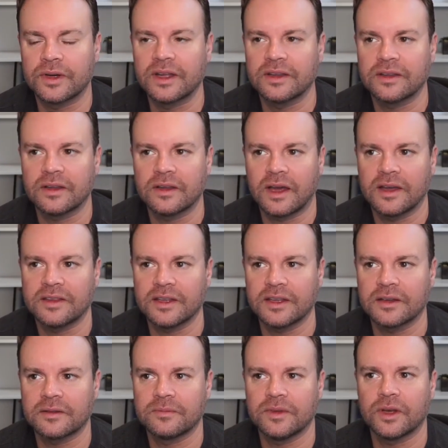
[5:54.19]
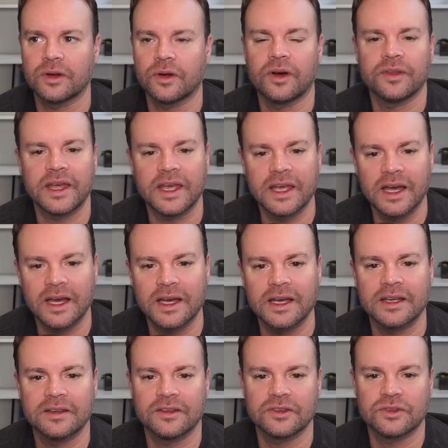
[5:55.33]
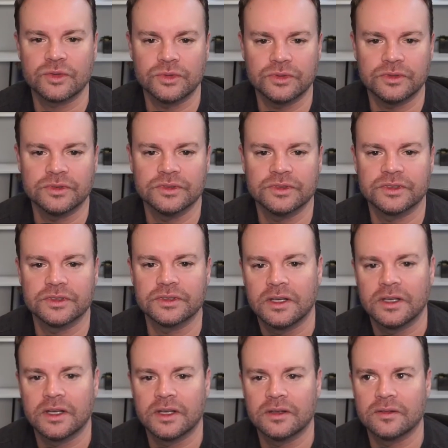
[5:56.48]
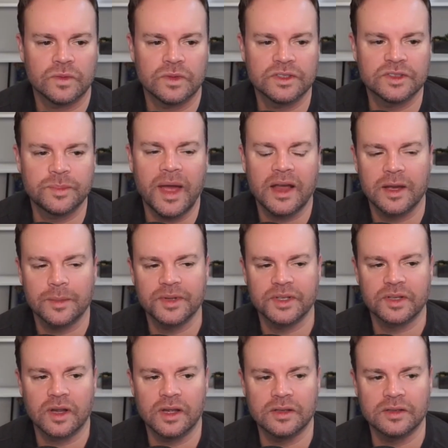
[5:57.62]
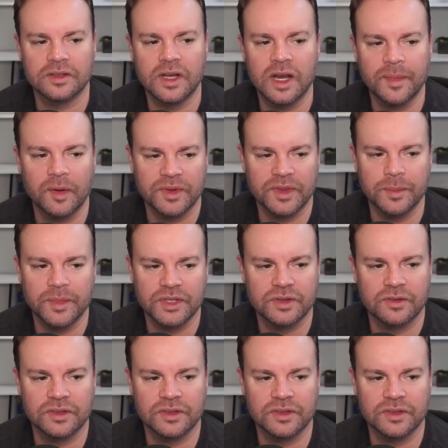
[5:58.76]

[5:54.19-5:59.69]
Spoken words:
I think, all the AI and the tools and let's back up and talk about what the mission of